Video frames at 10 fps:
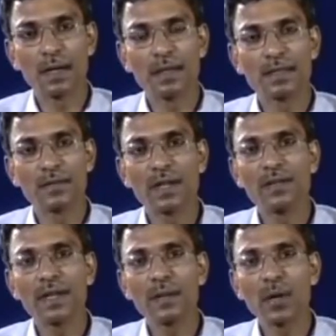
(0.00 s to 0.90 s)
is very,
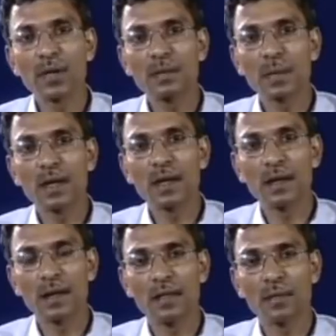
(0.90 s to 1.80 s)
very important,
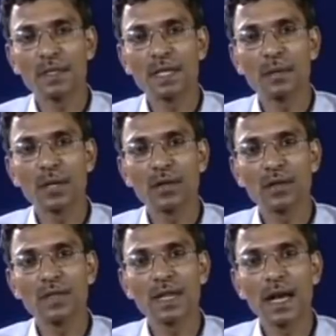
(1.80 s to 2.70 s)
especially because
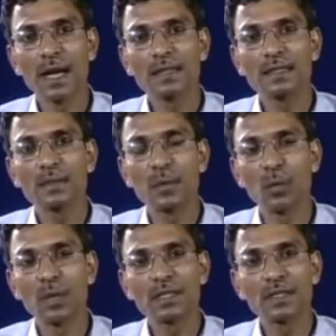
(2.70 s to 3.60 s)
of the large
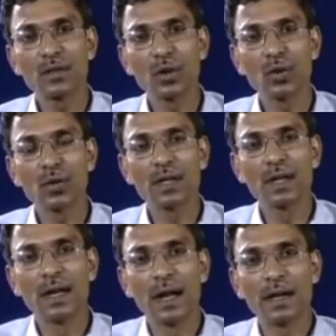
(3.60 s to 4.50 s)
population growth
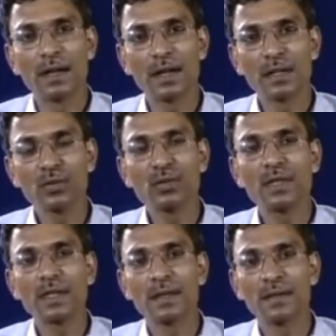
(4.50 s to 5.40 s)
and reduced
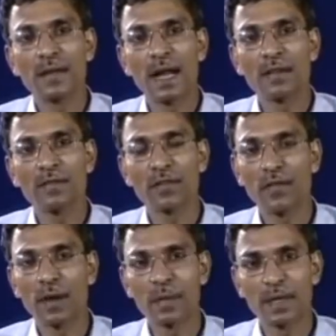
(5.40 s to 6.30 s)
land for
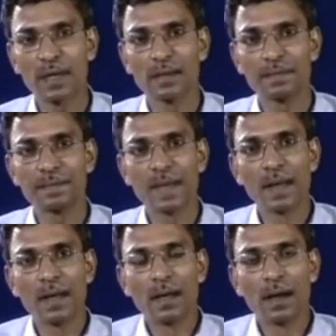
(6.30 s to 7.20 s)
farming.
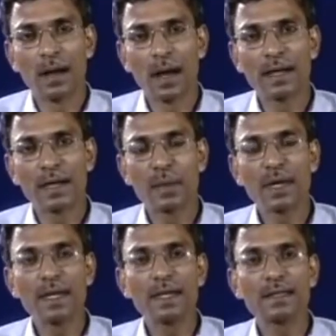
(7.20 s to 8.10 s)
And
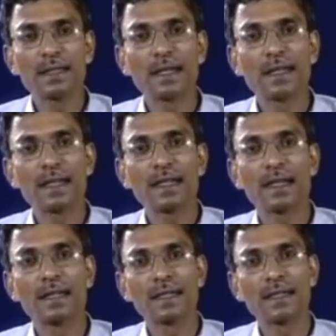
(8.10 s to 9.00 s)
typically it is said that in
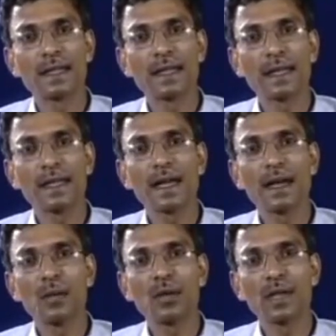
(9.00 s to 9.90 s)
countries like India,
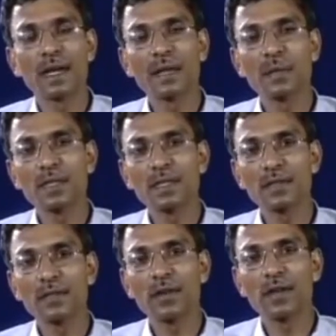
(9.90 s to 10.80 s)
about 30%
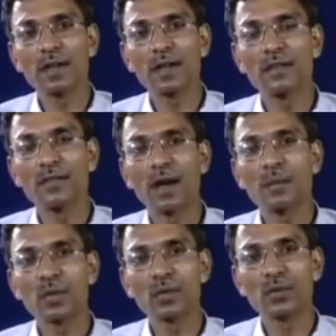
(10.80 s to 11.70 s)
of our farm
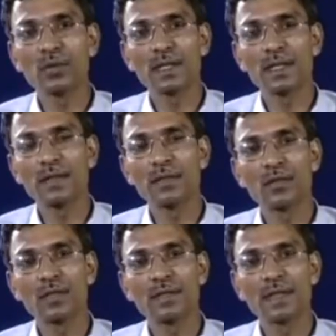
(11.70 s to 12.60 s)
produce and
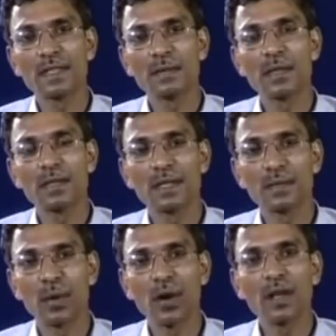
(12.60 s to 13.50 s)
fruits and vegetables are
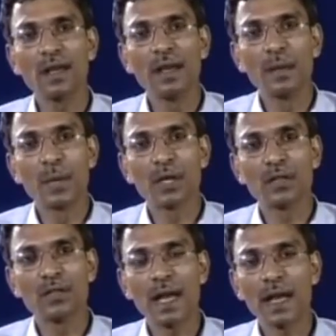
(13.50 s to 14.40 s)
spoiled because
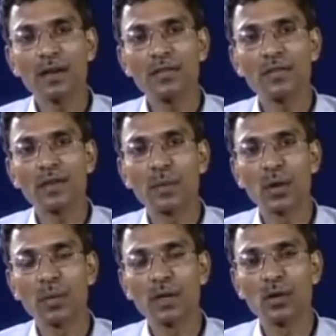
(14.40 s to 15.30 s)
of lack of
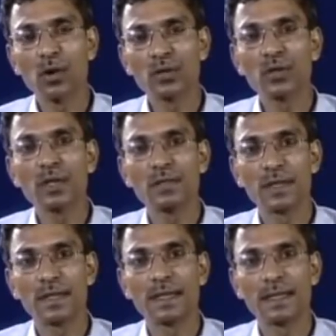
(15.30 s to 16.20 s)
proper cold storage
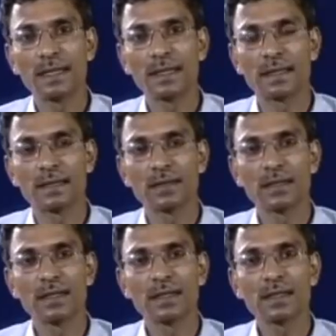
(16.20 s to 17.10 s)
facilities. So
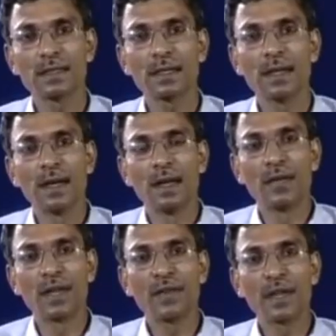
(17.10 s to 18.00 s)
this is
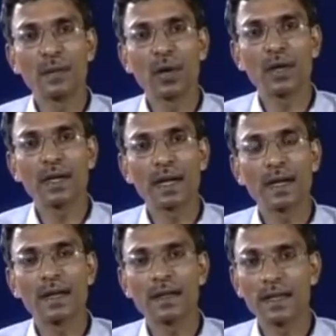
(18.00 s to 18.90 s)
very very important,
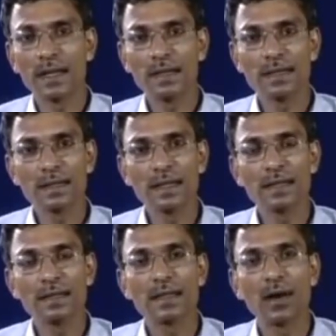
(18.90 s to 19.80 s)
and realizing
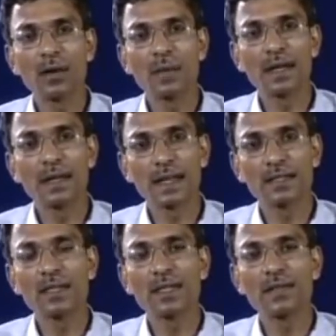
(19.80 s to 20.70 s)
this, the government has
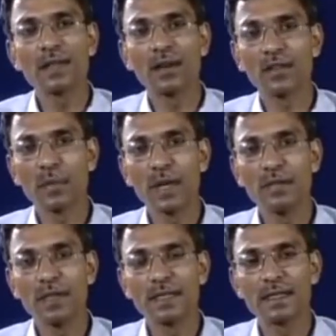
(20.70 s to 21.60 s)
actually given a lot of
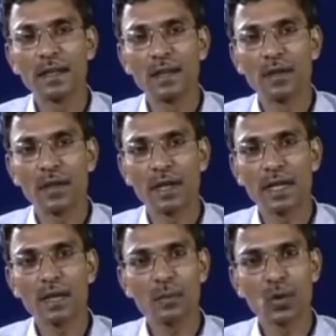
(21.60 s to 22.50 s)
benefits for
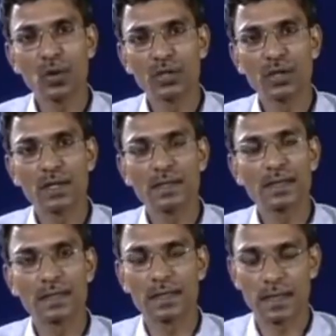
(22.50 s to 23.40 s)
setting up cold storages,
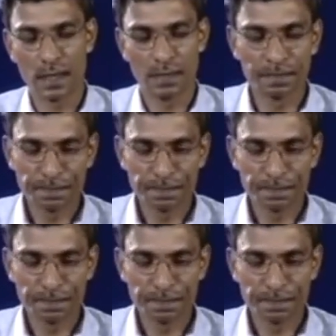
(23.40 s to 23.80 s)
etc.